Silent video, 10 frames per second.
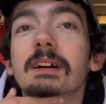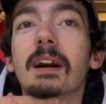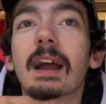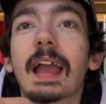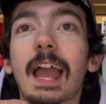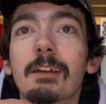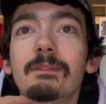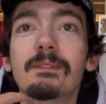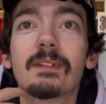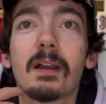I have
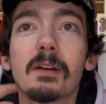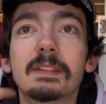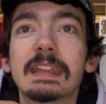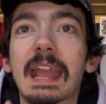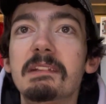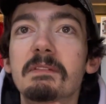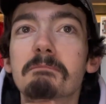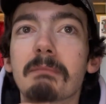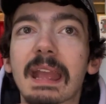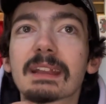heard the Ava
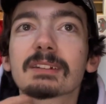Max